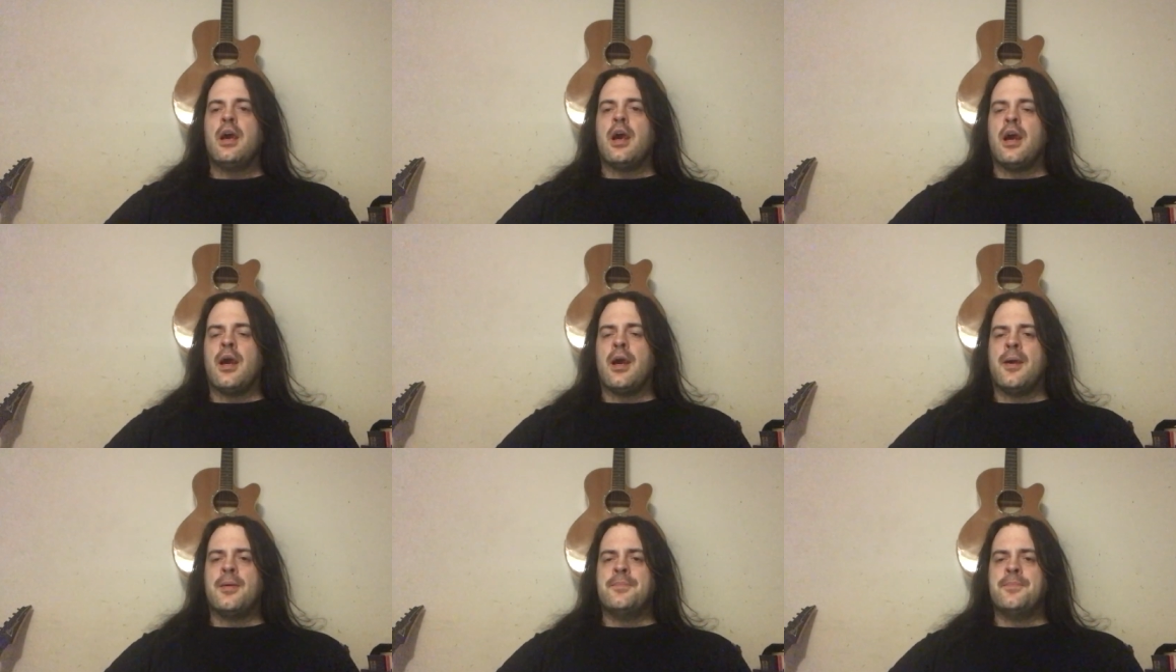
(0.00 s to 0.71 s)

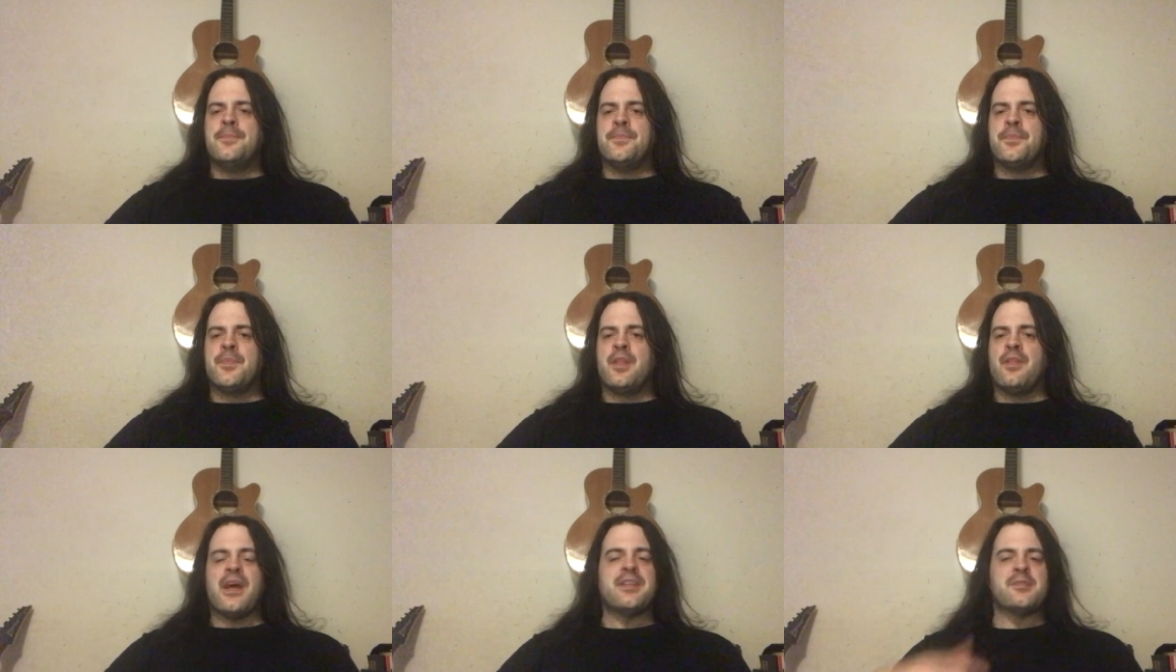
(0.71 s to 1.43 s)
Um,
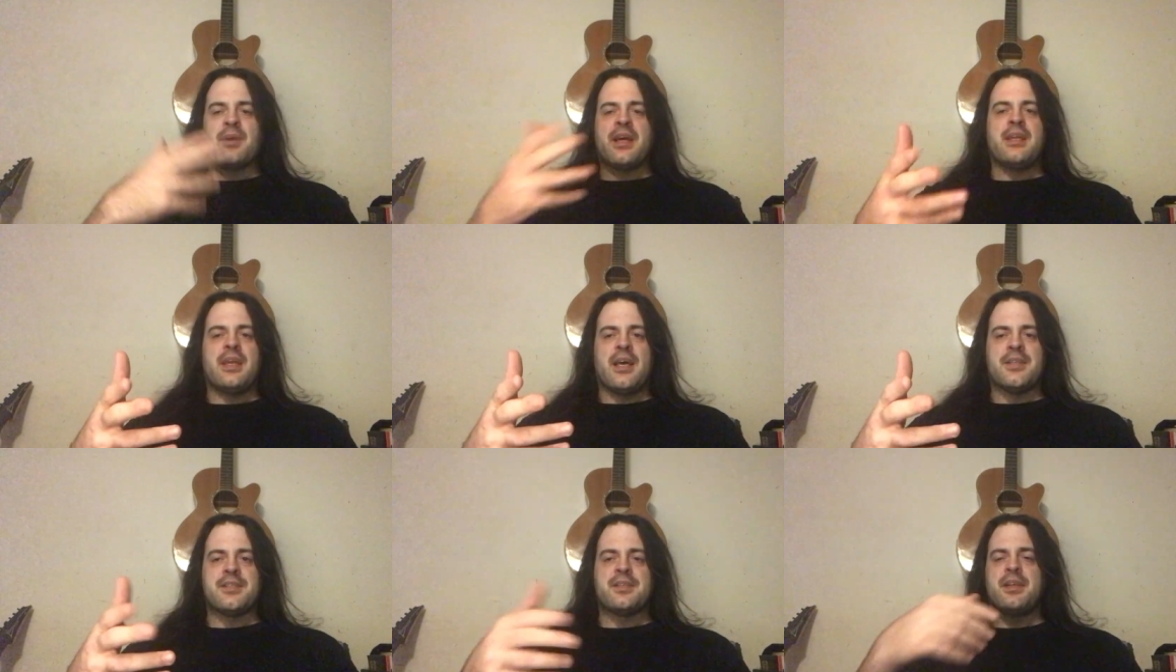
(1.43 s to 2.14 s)
that's my
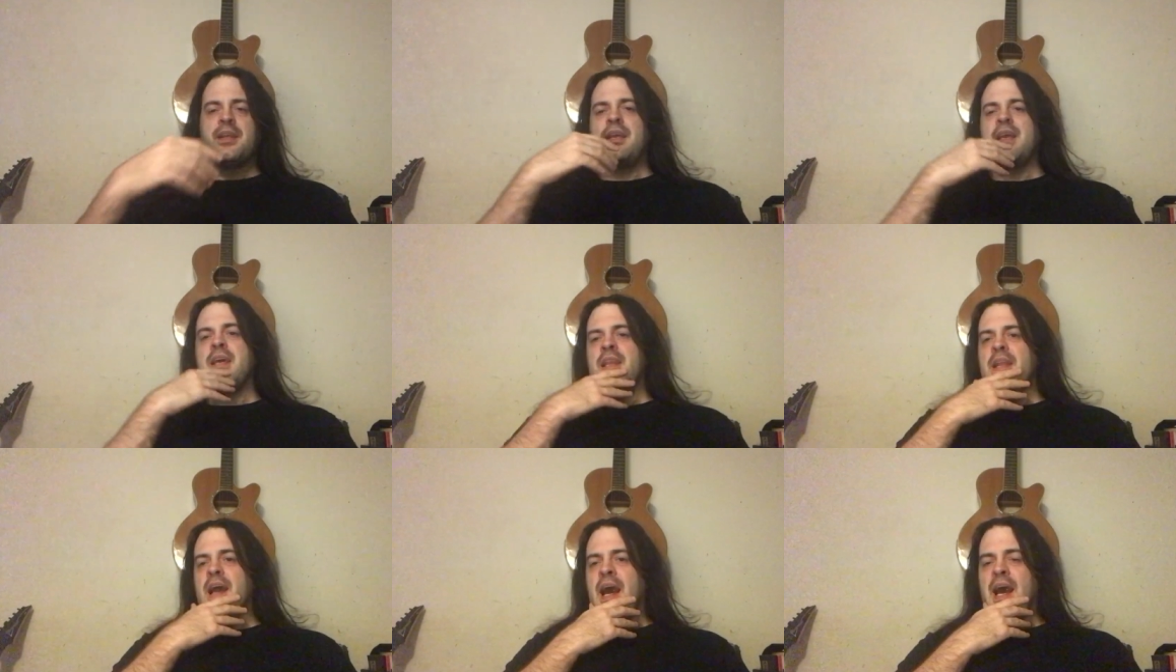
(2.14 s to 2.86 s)
guess. And
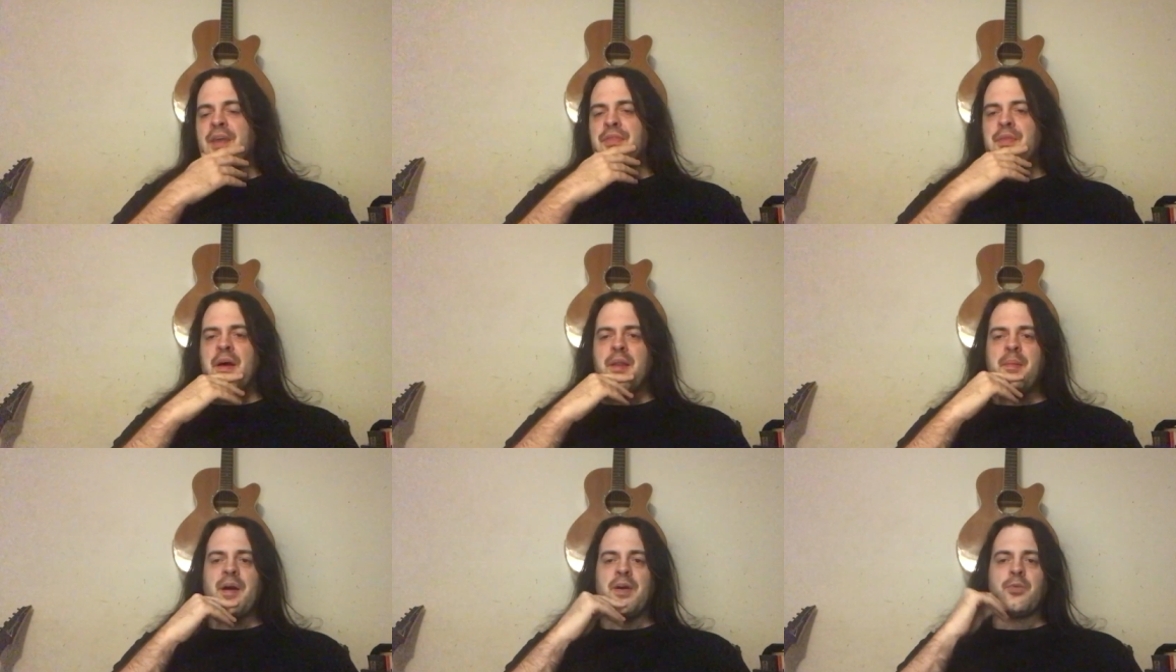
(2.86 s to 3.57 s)
again, I thought
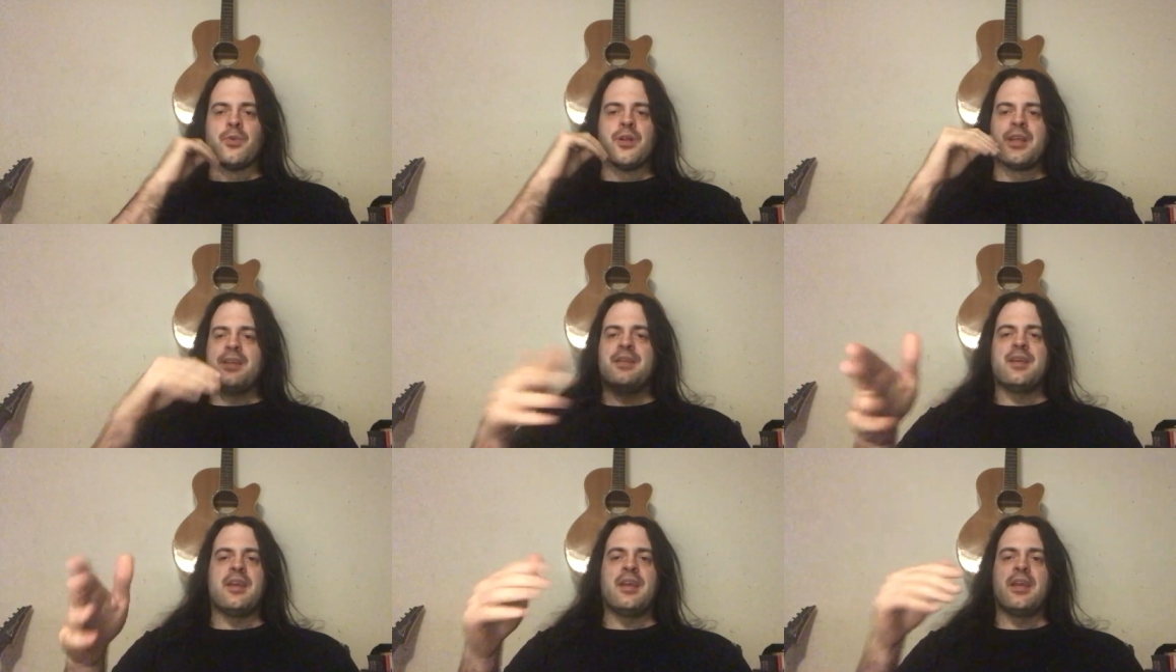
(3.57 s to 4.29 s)
about really
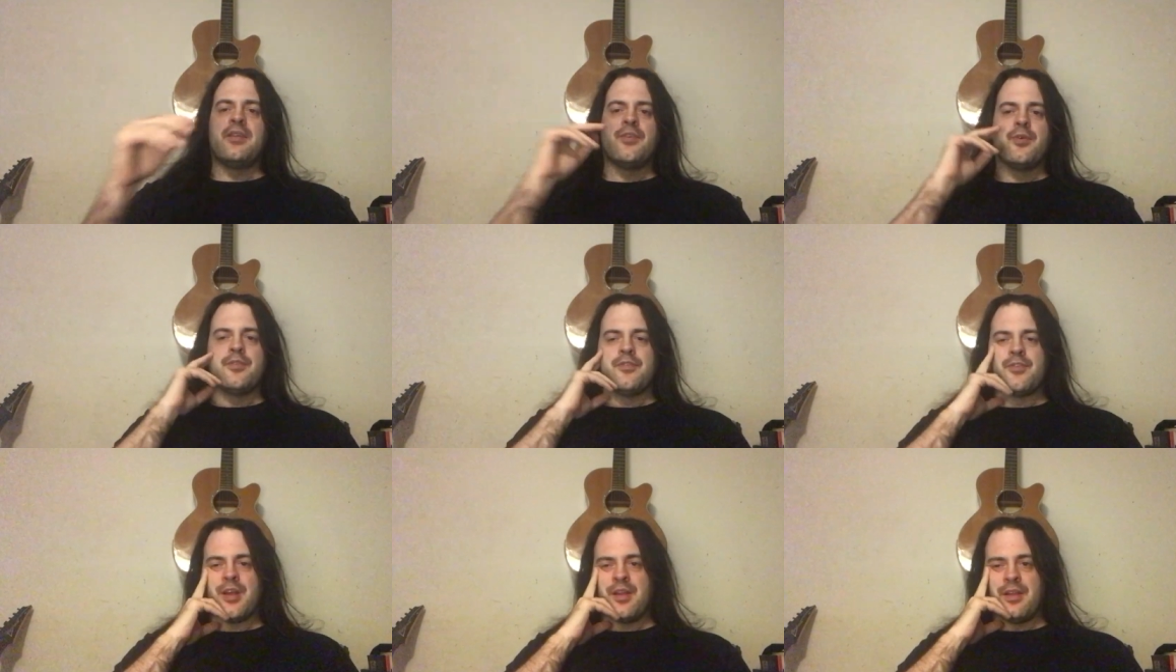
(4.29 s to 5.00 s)
digging into it to
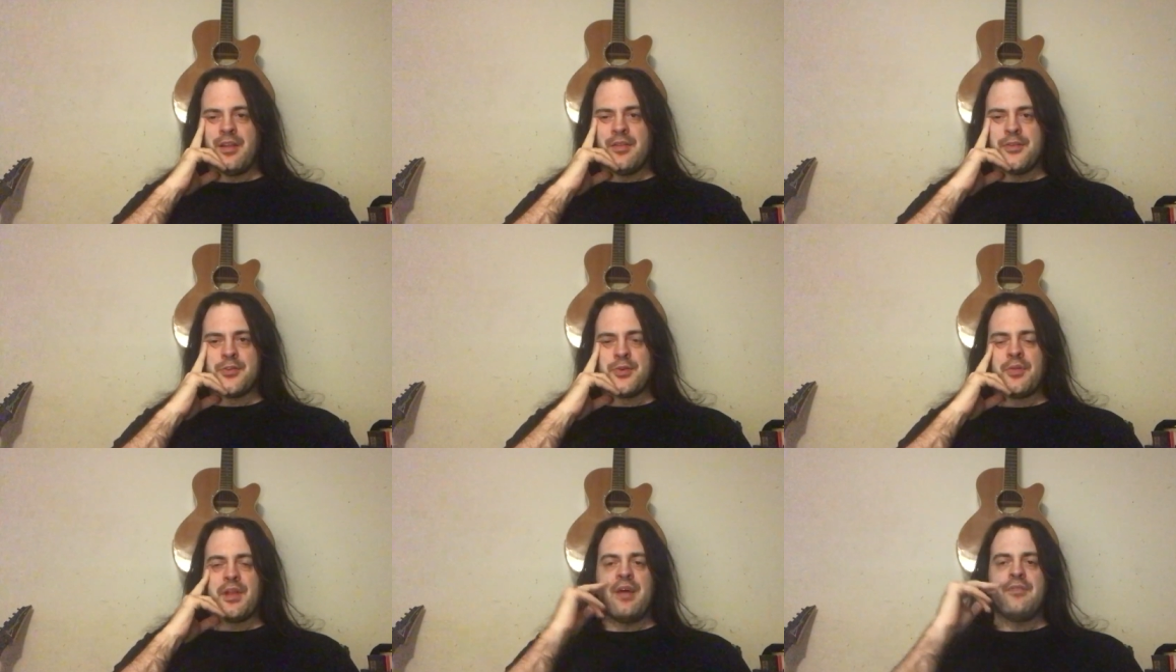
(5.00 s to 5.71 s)
try to get at the
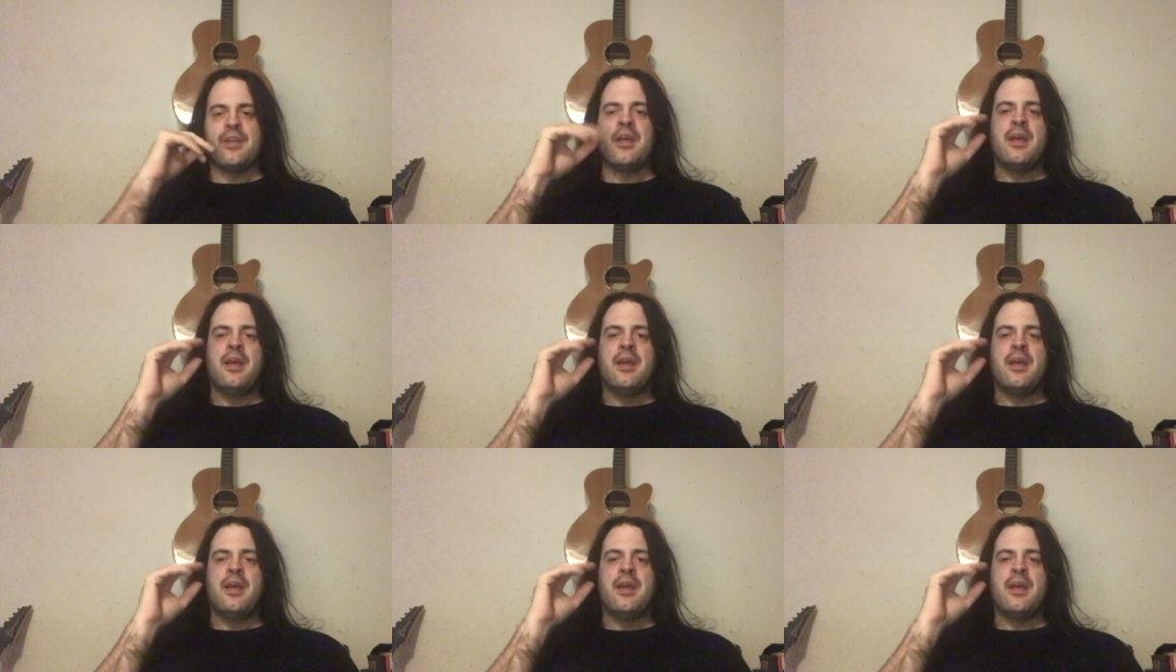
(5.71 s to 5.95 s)
truth of it,